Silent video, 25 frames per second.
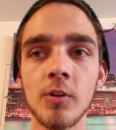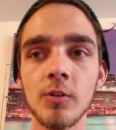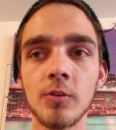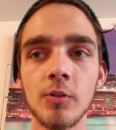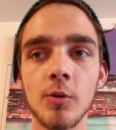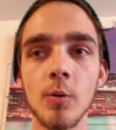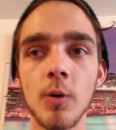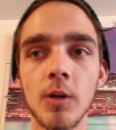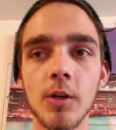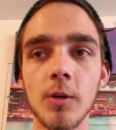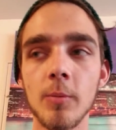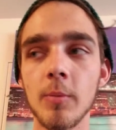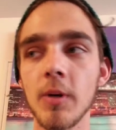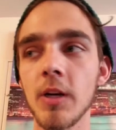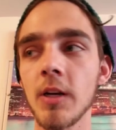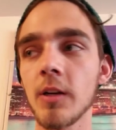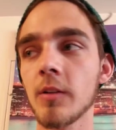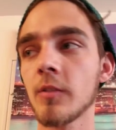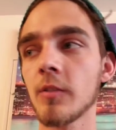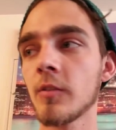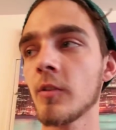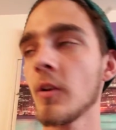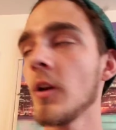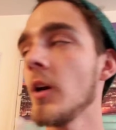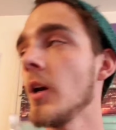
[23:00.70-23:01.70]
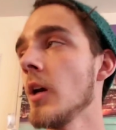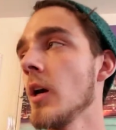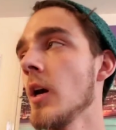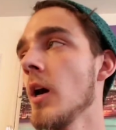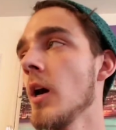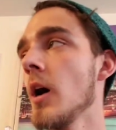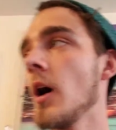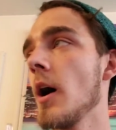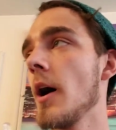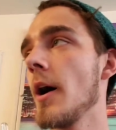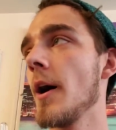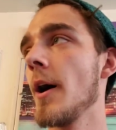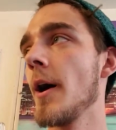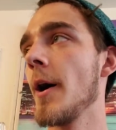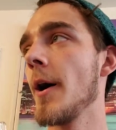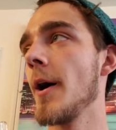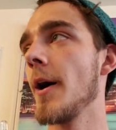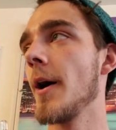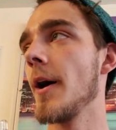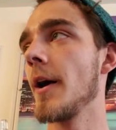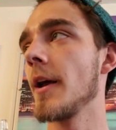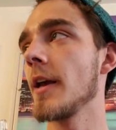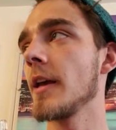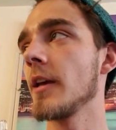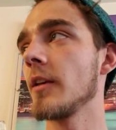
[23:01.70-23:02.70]

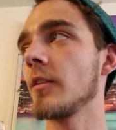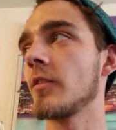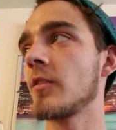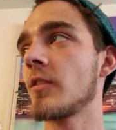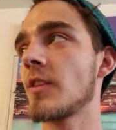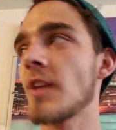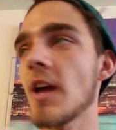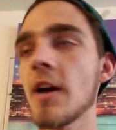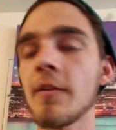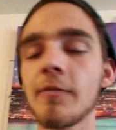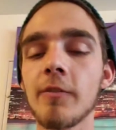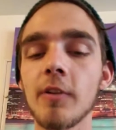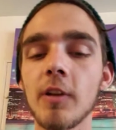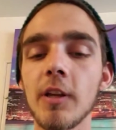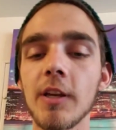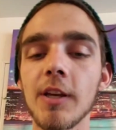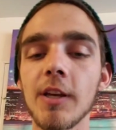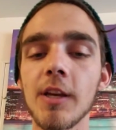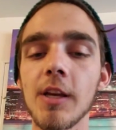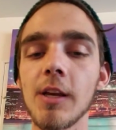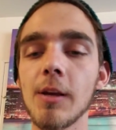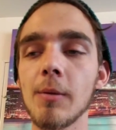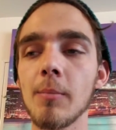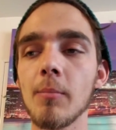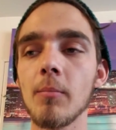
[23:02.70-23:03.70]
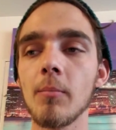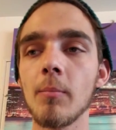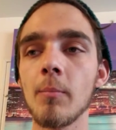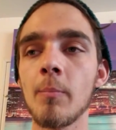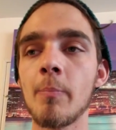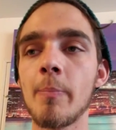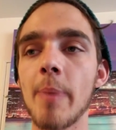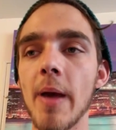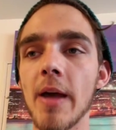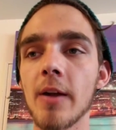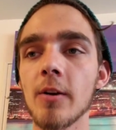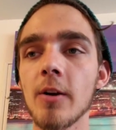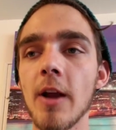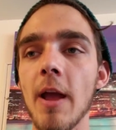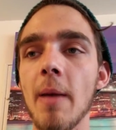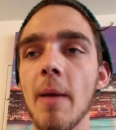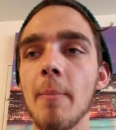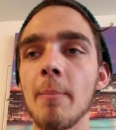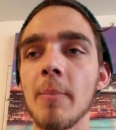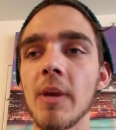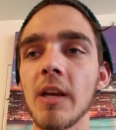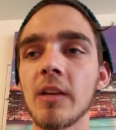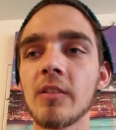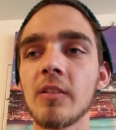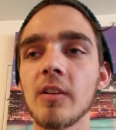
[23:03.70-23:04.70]
$200, is definitely better at
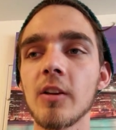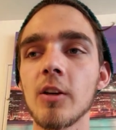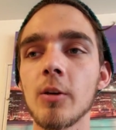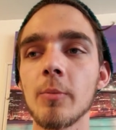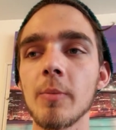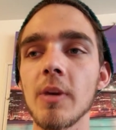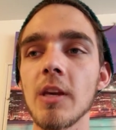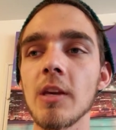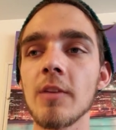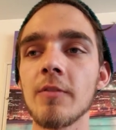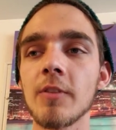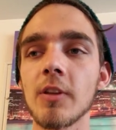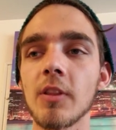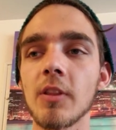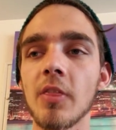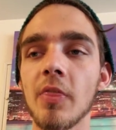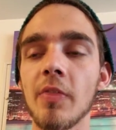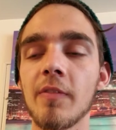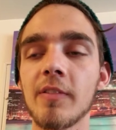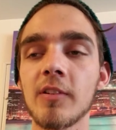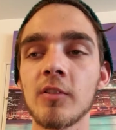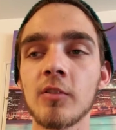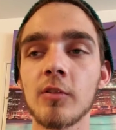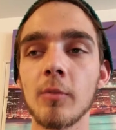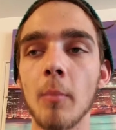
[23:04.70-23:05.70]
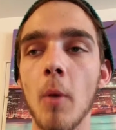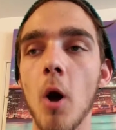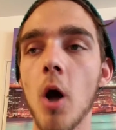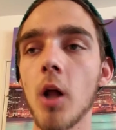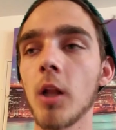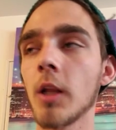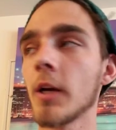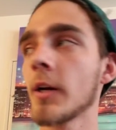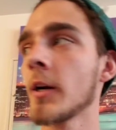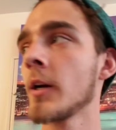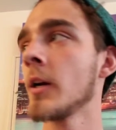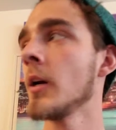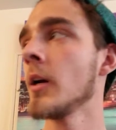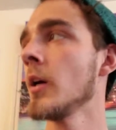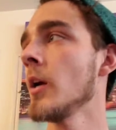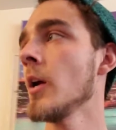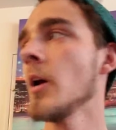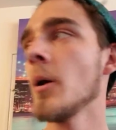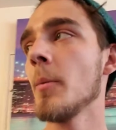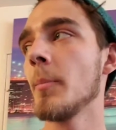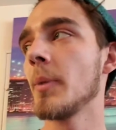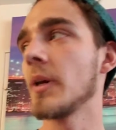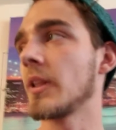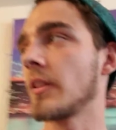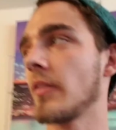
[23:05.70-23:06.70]
mixing them even smaller.
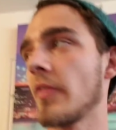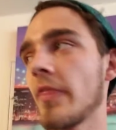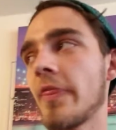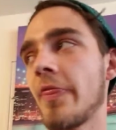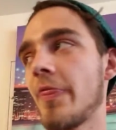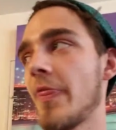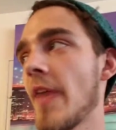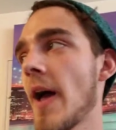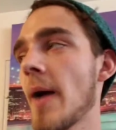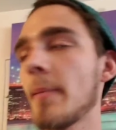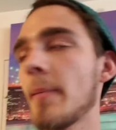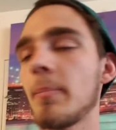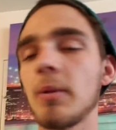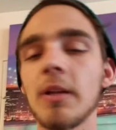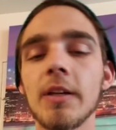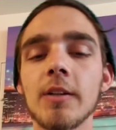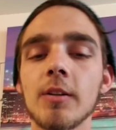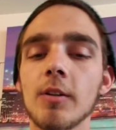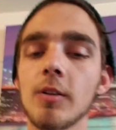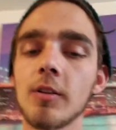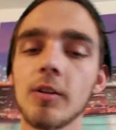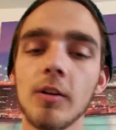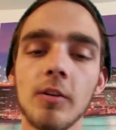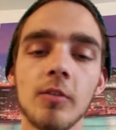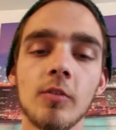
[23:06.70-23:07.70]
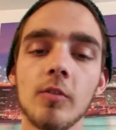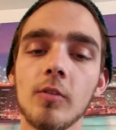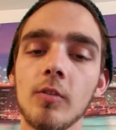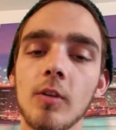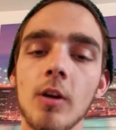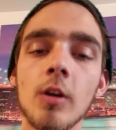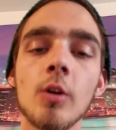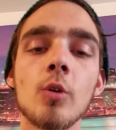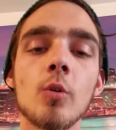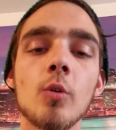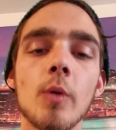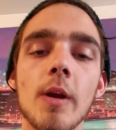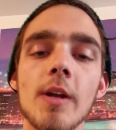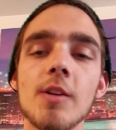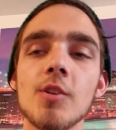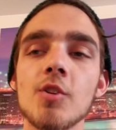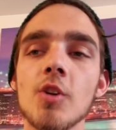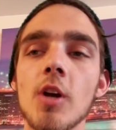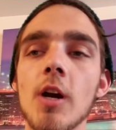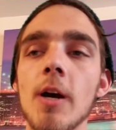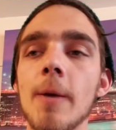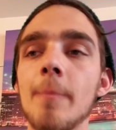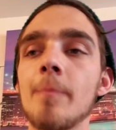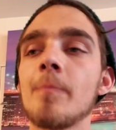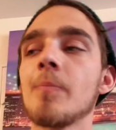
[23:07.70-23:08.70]
But that blender does a great
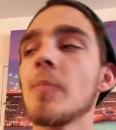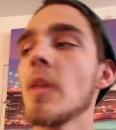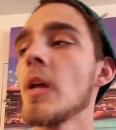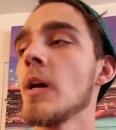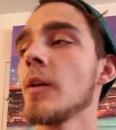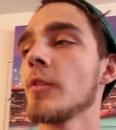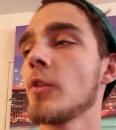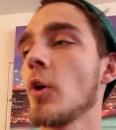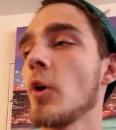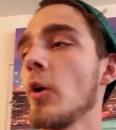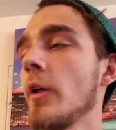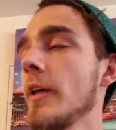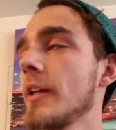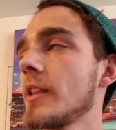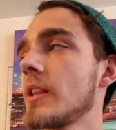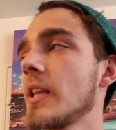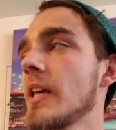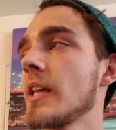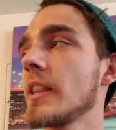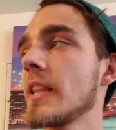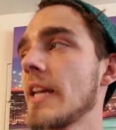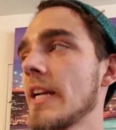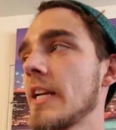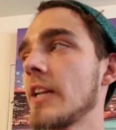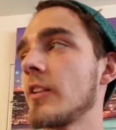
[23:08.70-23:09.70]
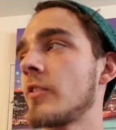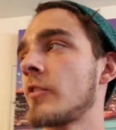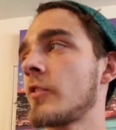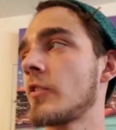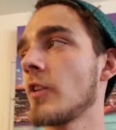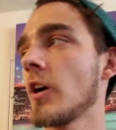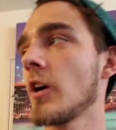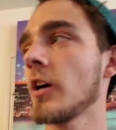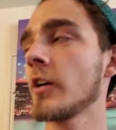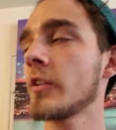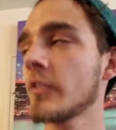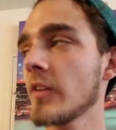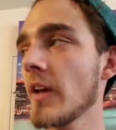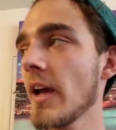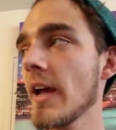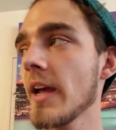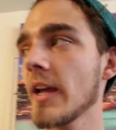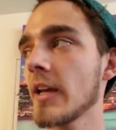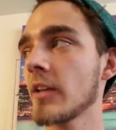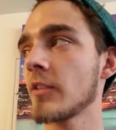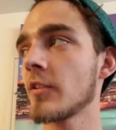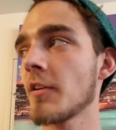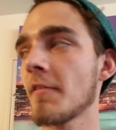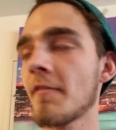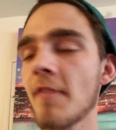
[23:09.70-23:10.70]
job. The only thing that it sucks at
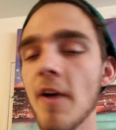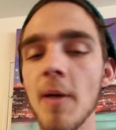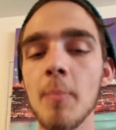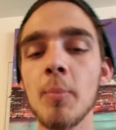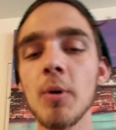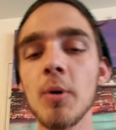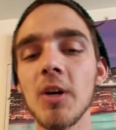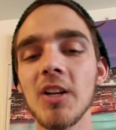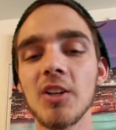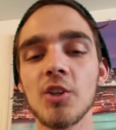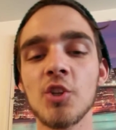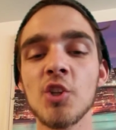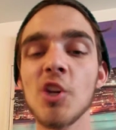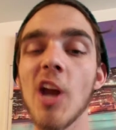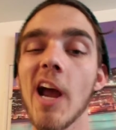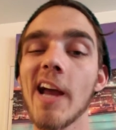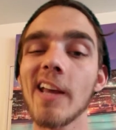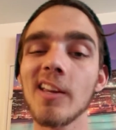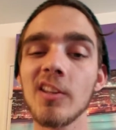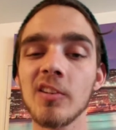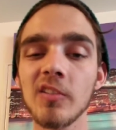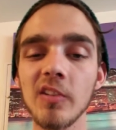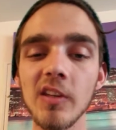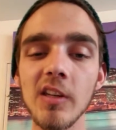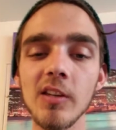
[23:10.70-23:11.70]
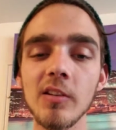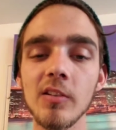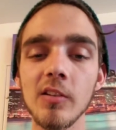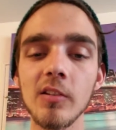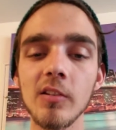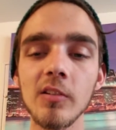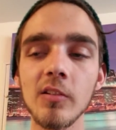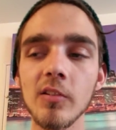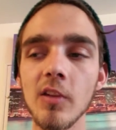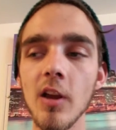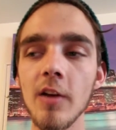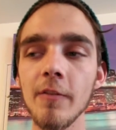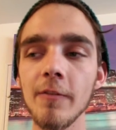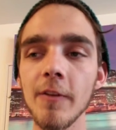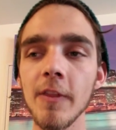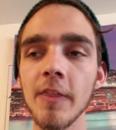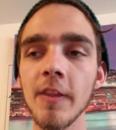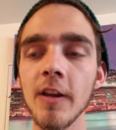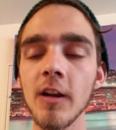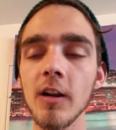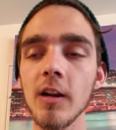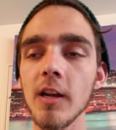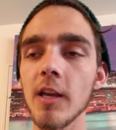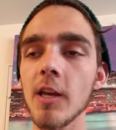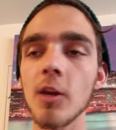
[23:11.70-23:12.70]
is if I put chai seeds and stuff in
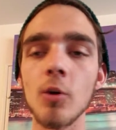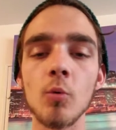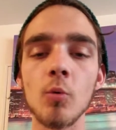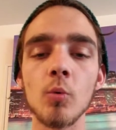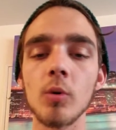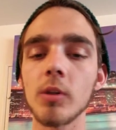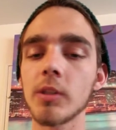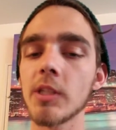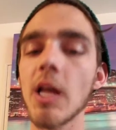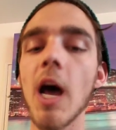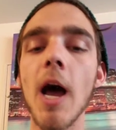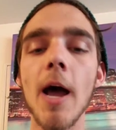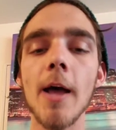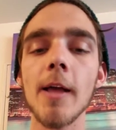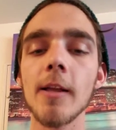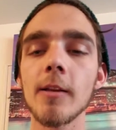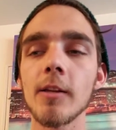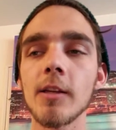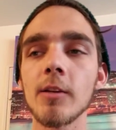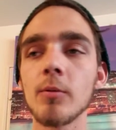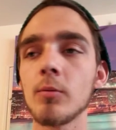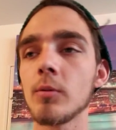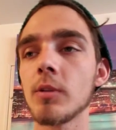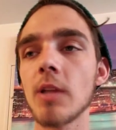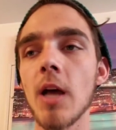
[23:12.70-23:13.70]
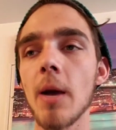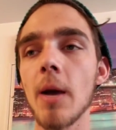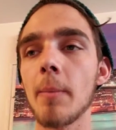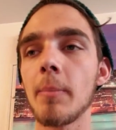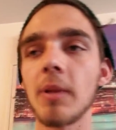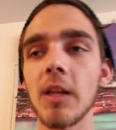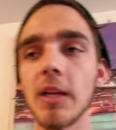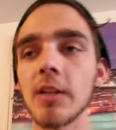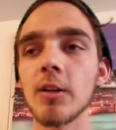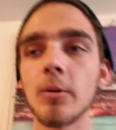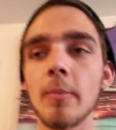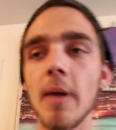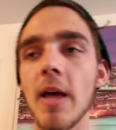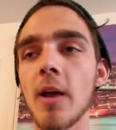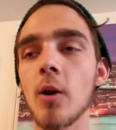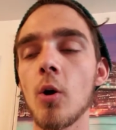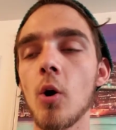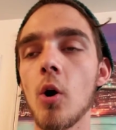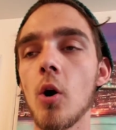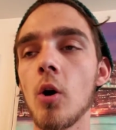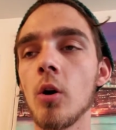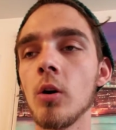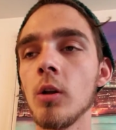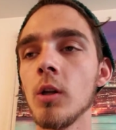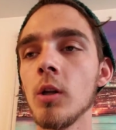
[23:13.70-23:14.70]
there, it will not blend them at
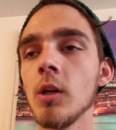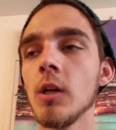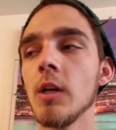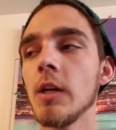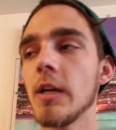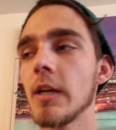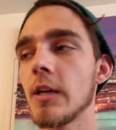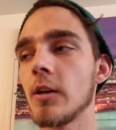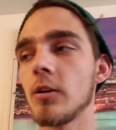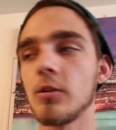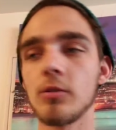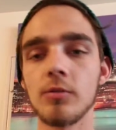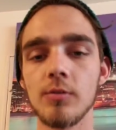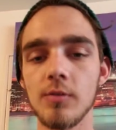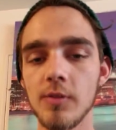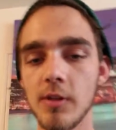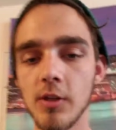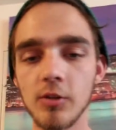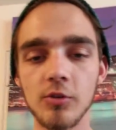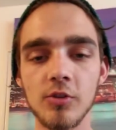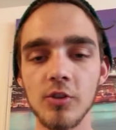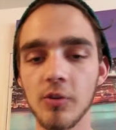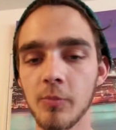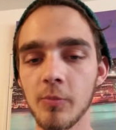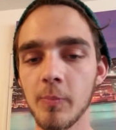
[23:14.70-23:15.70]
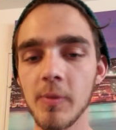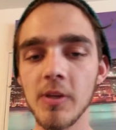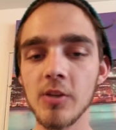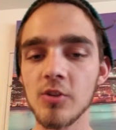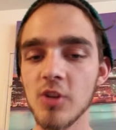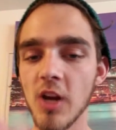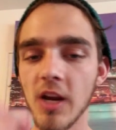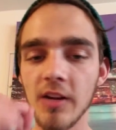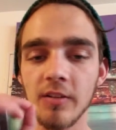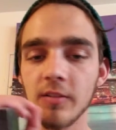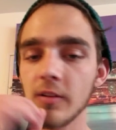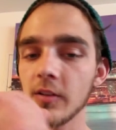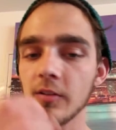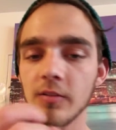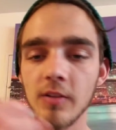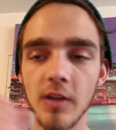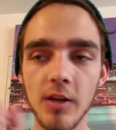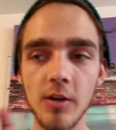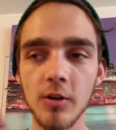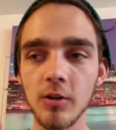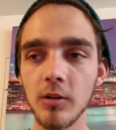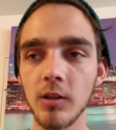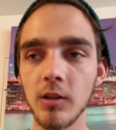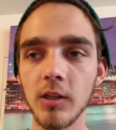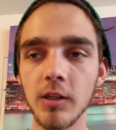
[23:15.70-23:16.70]
all. They'll just be chai seeds that
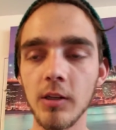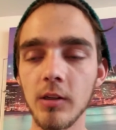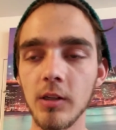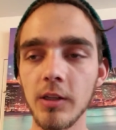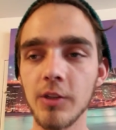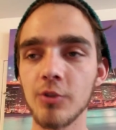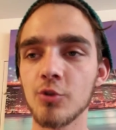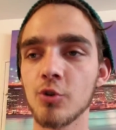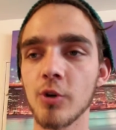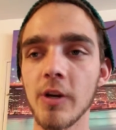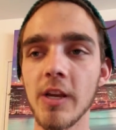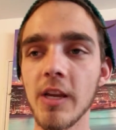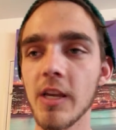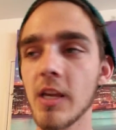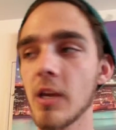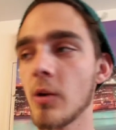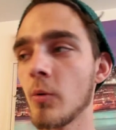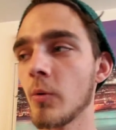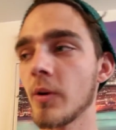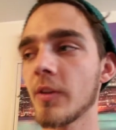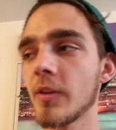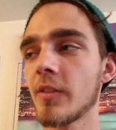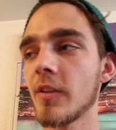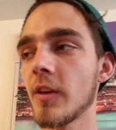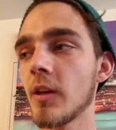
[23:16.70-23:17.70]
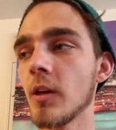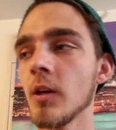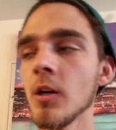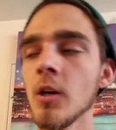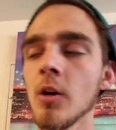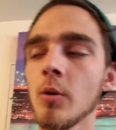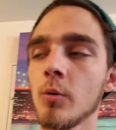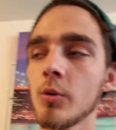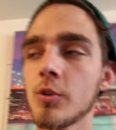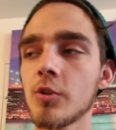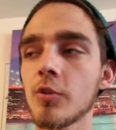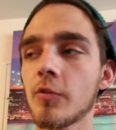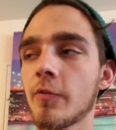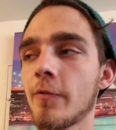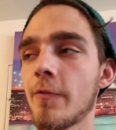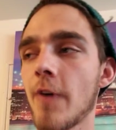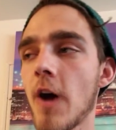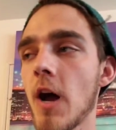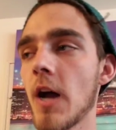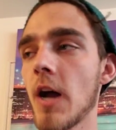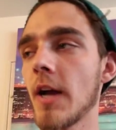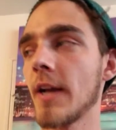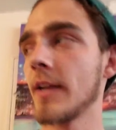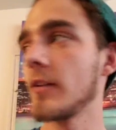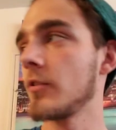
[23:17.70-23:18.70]
you're literally drinking with it, which is
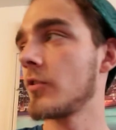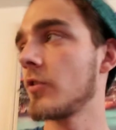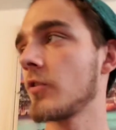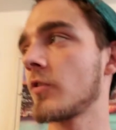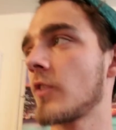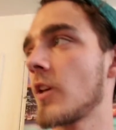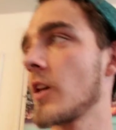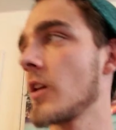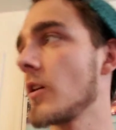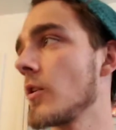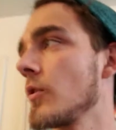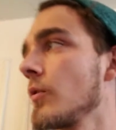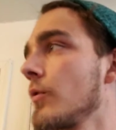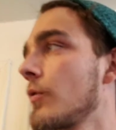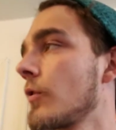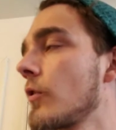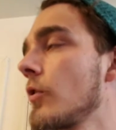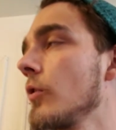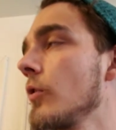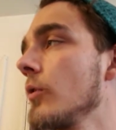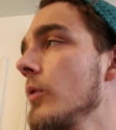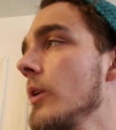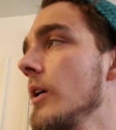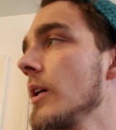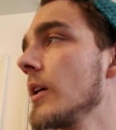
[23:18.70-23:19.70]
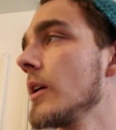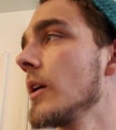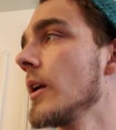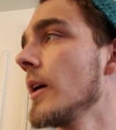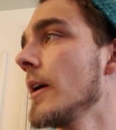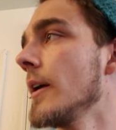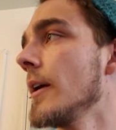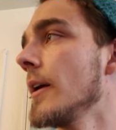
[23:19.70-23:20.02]
fine. Just get used to it.